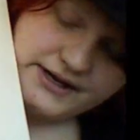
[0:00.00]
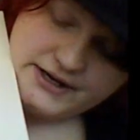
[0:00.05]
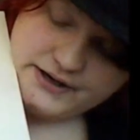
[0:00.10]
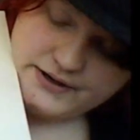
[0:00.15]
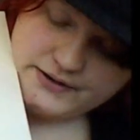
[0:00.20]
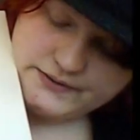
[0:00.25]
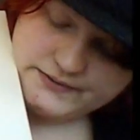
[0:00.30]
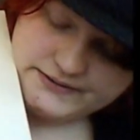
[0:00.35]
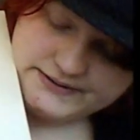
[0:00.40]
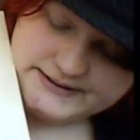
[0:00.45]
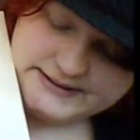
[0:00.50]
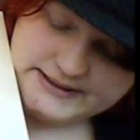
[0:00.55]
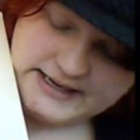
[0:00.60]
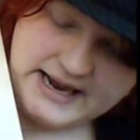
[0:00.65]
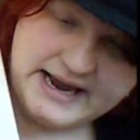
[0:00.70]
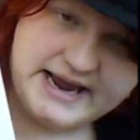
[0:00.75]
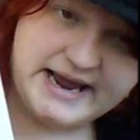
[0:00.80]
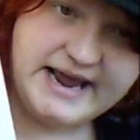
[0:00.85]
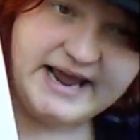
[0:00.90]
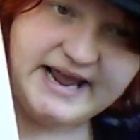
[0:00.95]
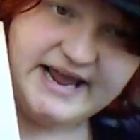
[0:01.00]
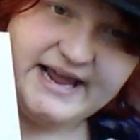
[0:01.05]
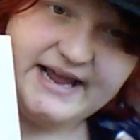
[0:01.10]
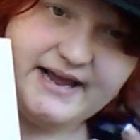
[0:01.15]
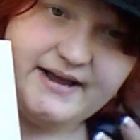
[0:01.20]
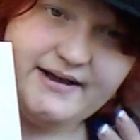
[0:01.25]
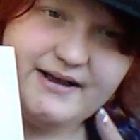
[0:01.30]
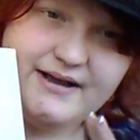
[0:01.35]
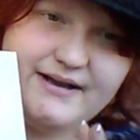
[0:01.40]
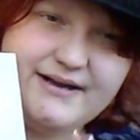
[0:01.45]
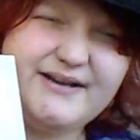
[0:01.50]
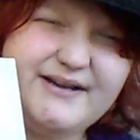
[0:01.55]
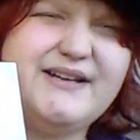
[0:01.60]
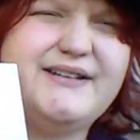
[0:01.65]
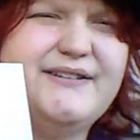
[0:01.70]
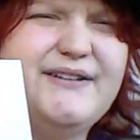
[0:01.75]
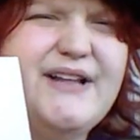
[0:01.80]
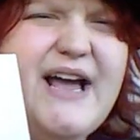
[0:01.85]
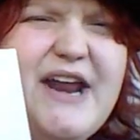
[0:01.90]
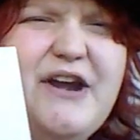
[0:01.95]
then you would use
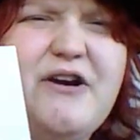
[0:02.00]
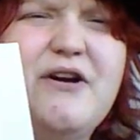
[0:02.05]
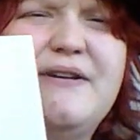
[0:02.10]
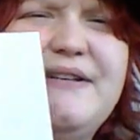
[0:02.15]
a